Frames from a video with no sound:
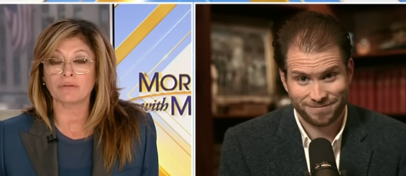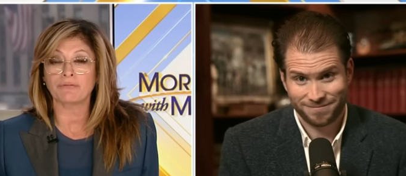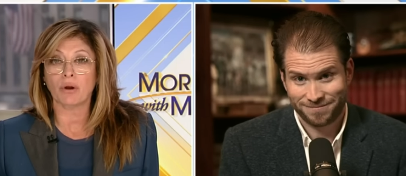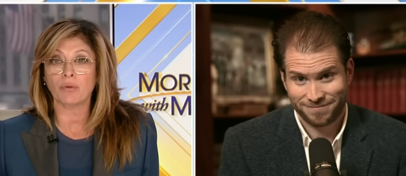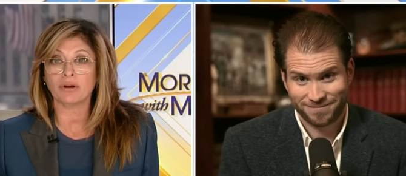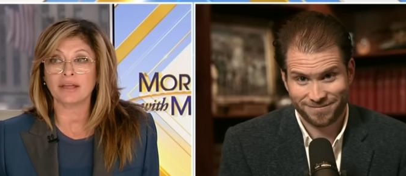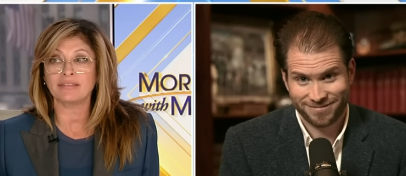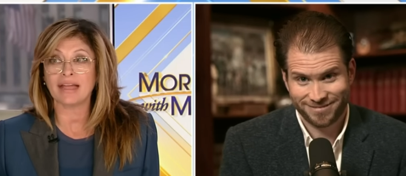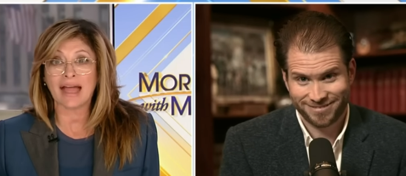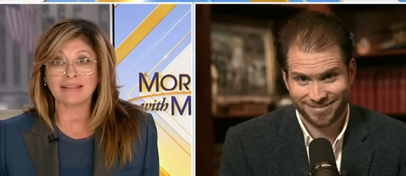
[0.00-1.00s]
Speaker 1: forward,
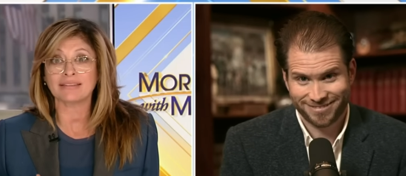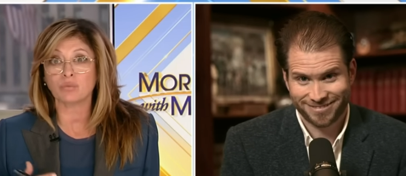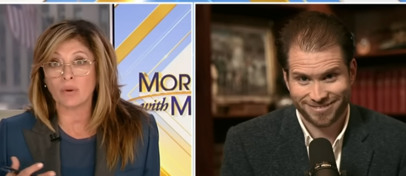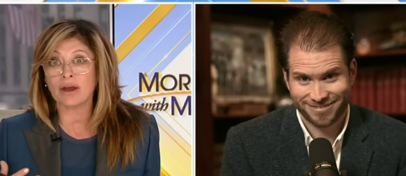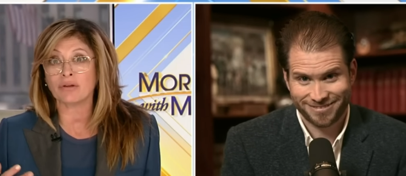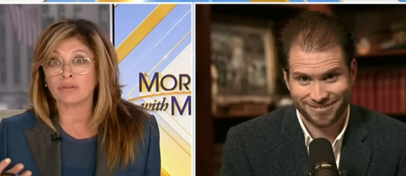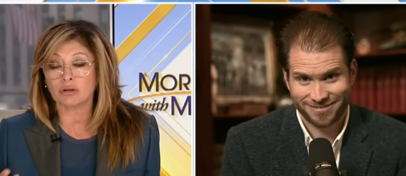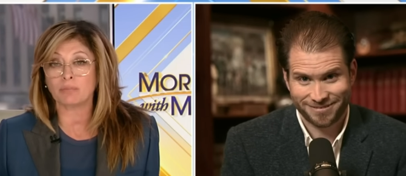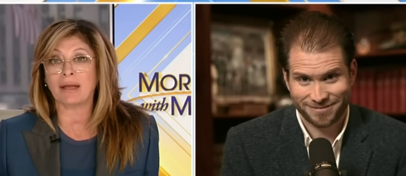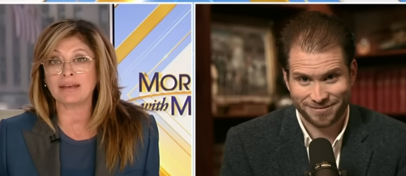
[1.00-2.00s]
and that's where the
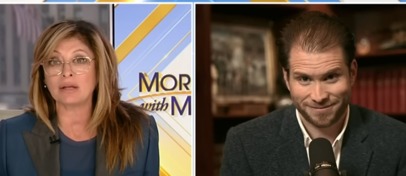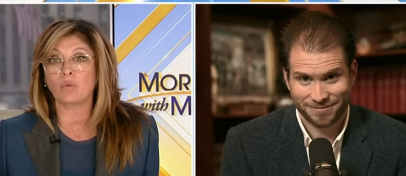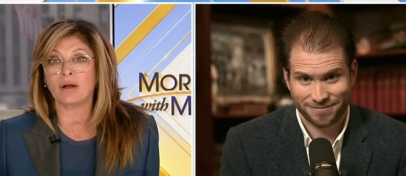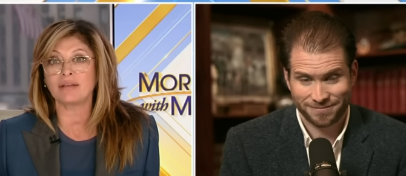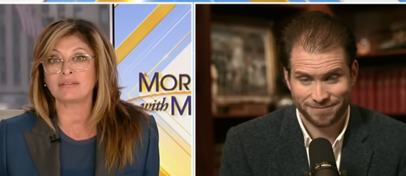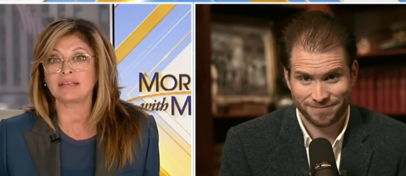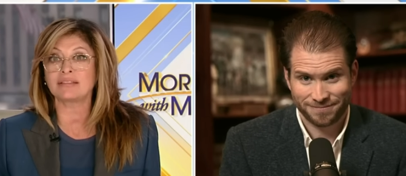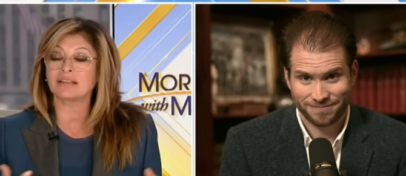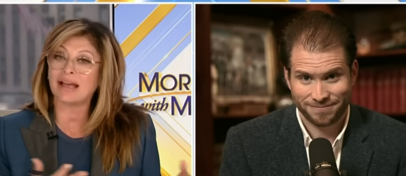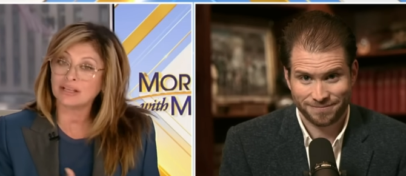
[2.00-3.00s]
spending was
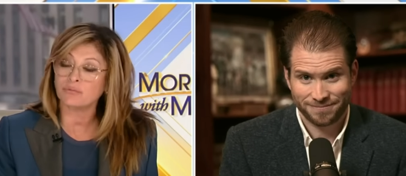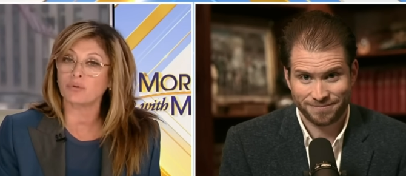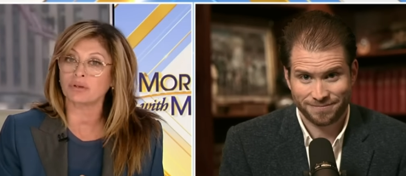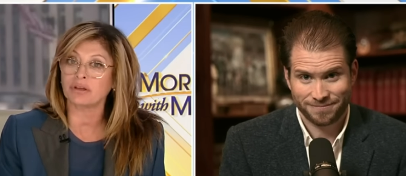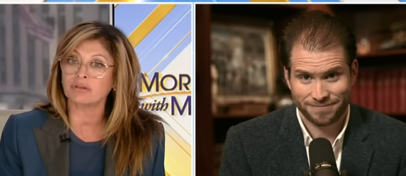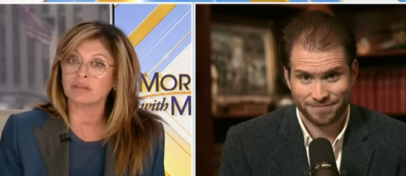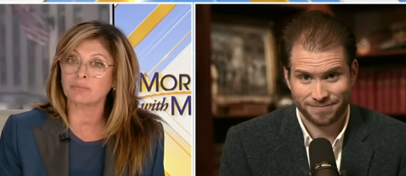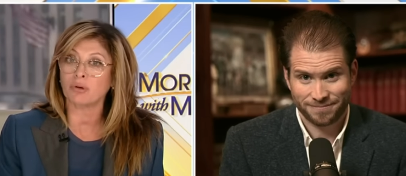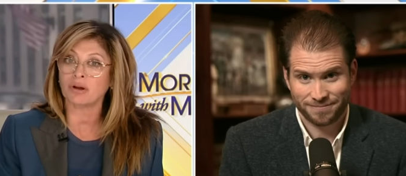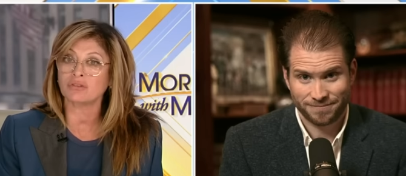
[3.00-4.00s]
in the last four years
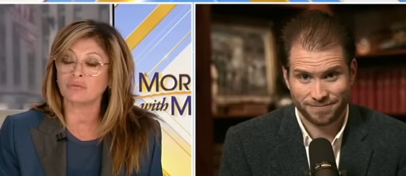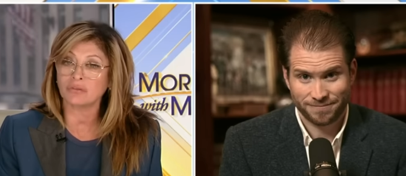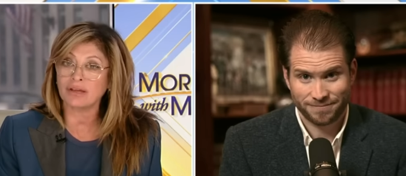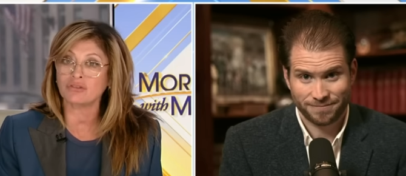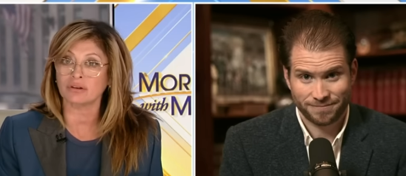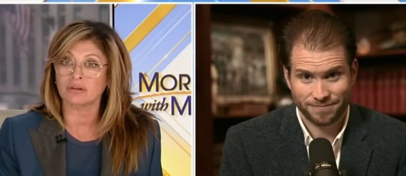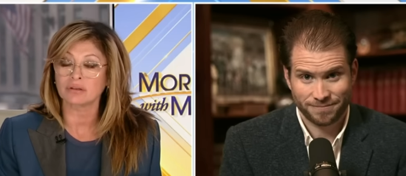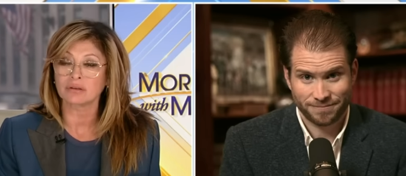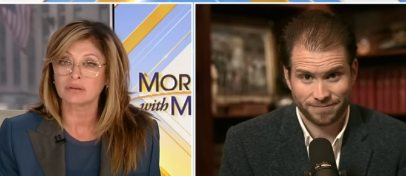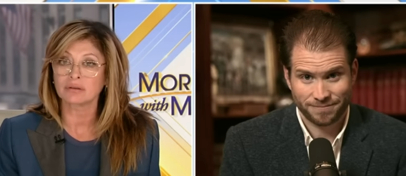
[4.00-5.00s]
that brought us inflation.
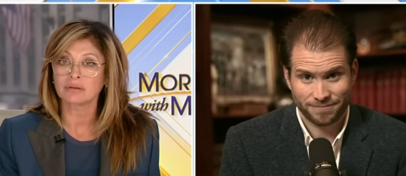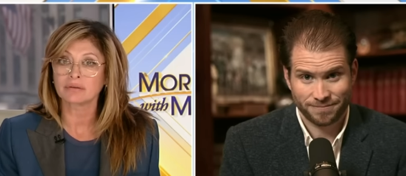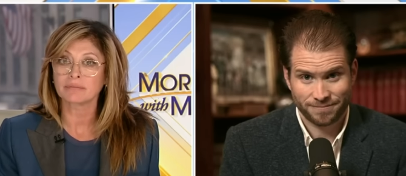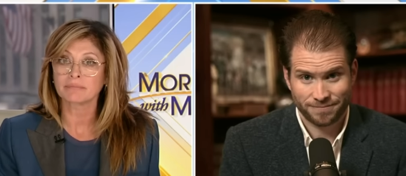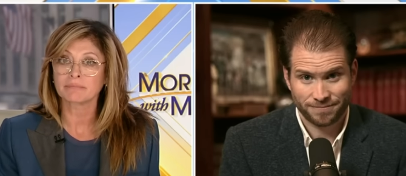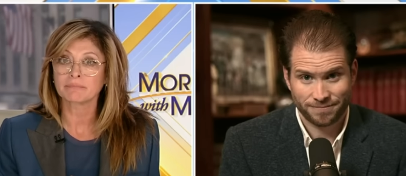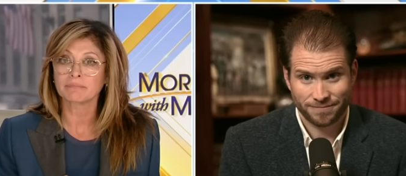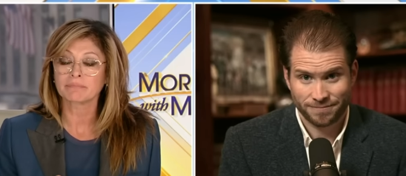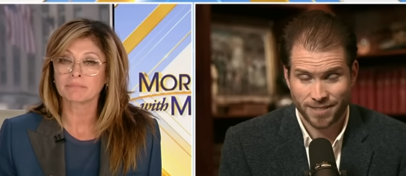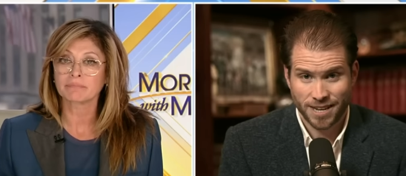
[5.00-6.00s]

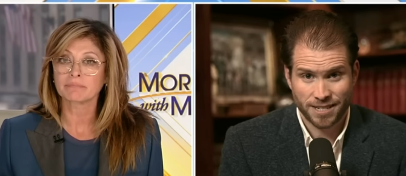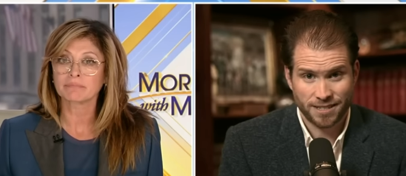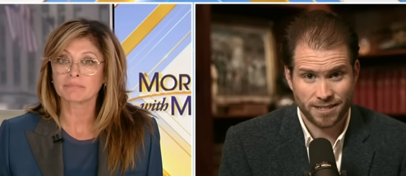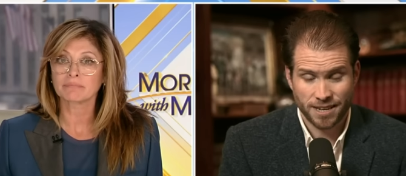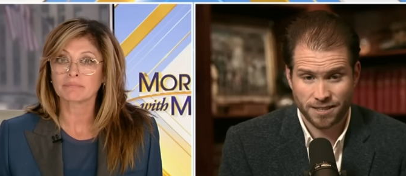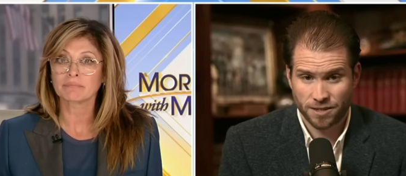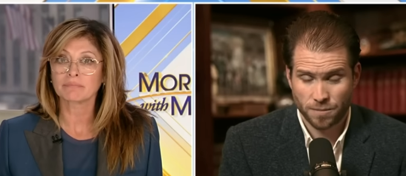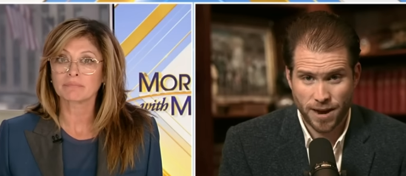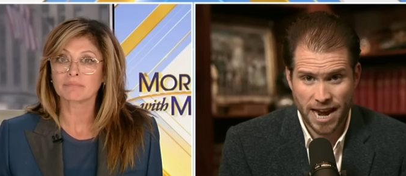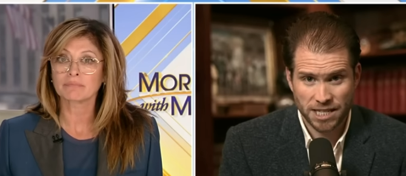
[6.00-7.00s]
Speaker 2: It's it,
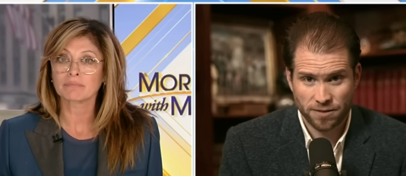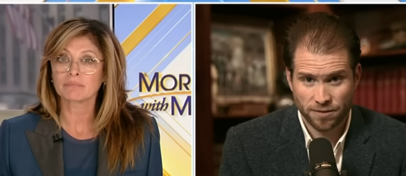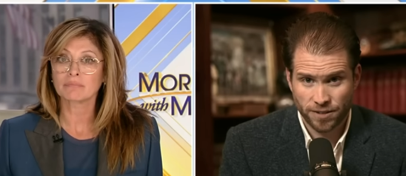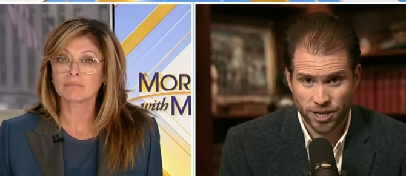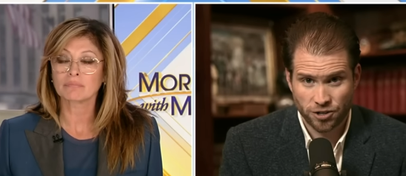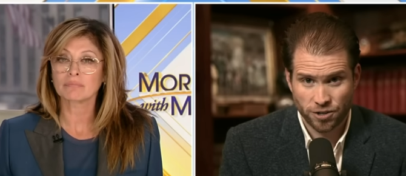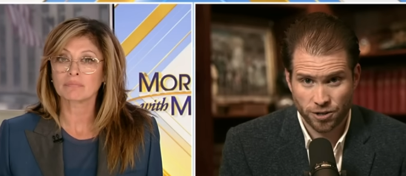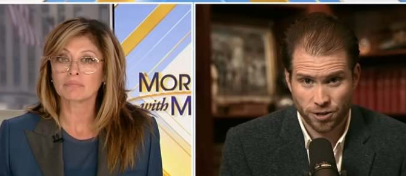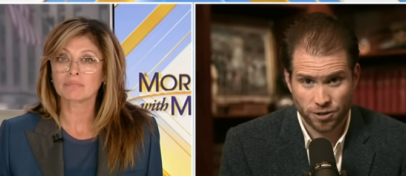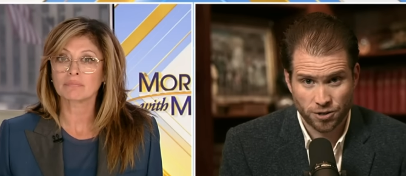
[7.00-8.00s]
there's massive
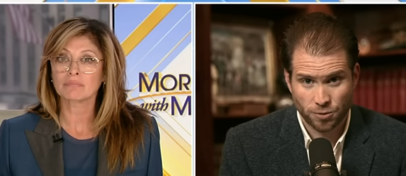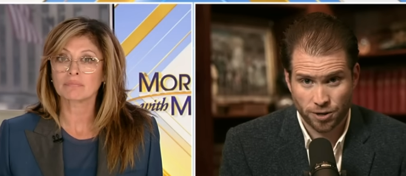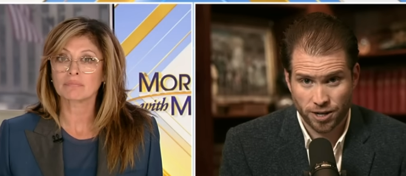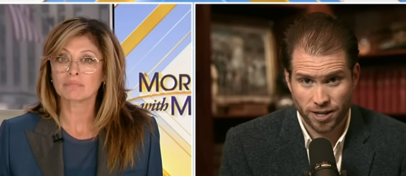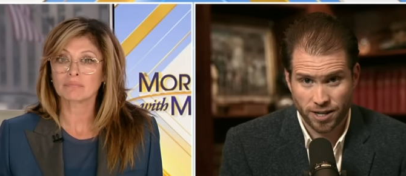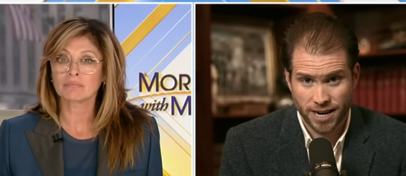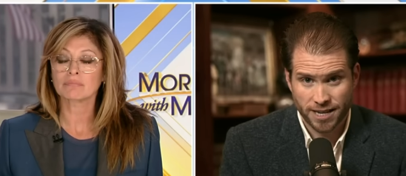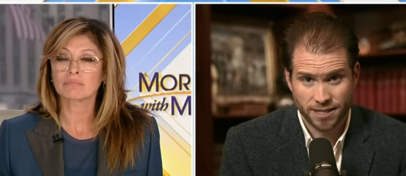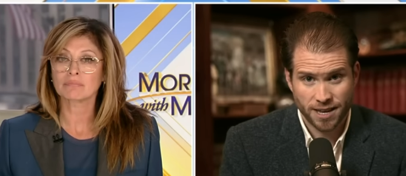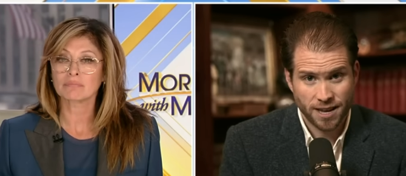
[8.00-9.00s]
inflation that hurts the working
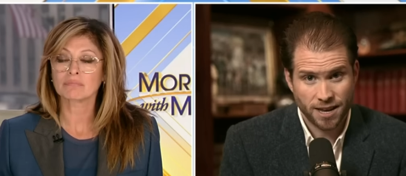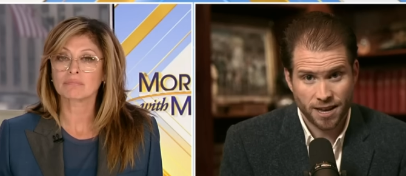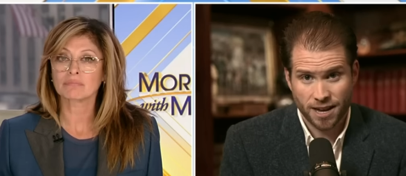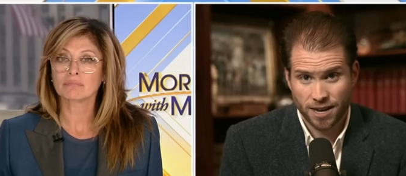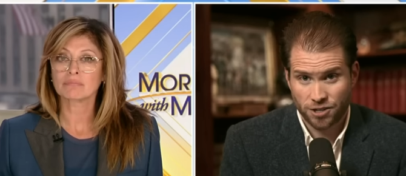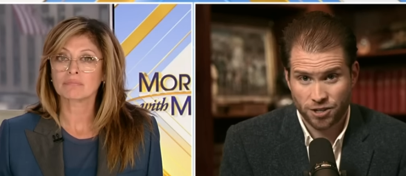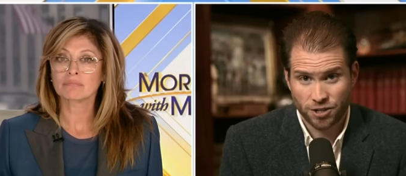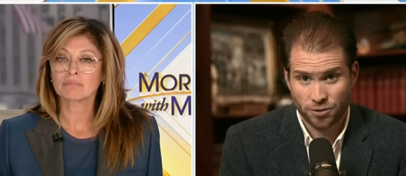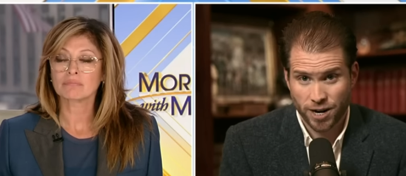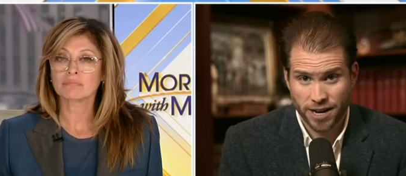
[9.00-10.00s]
class. Uh, she
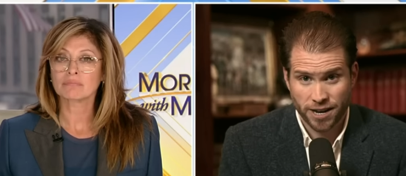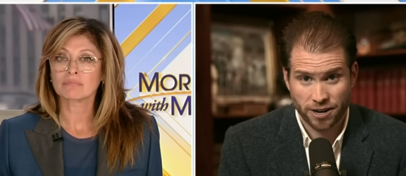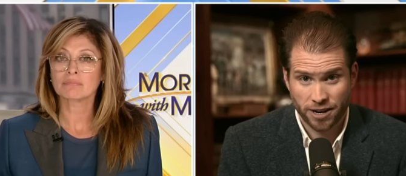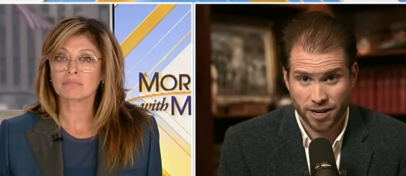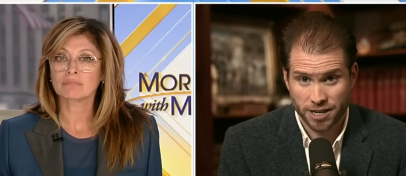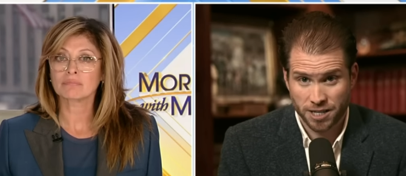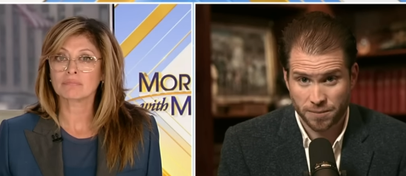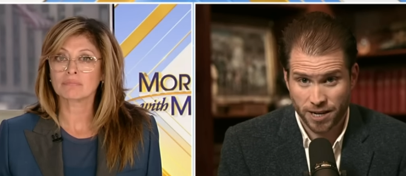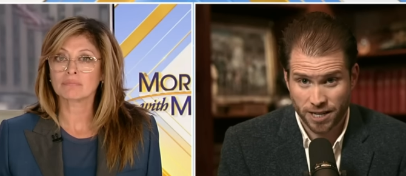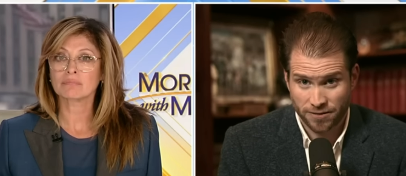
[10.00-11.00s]
can try to get our
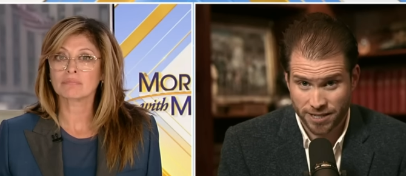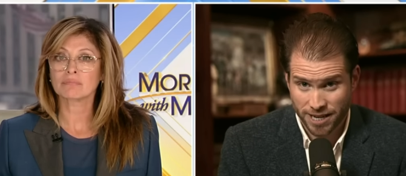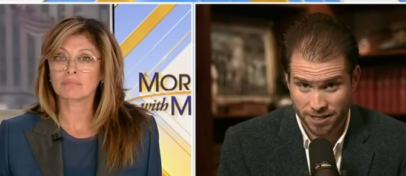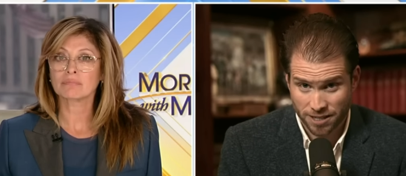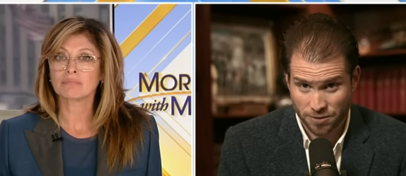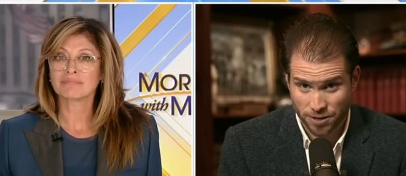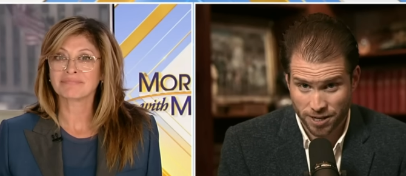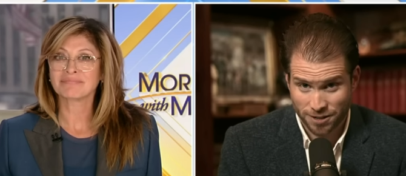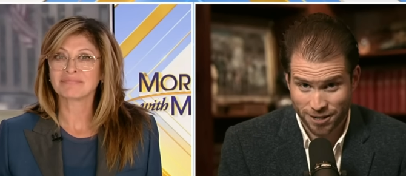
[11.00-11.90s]
guns, but I live in Texas. We're not,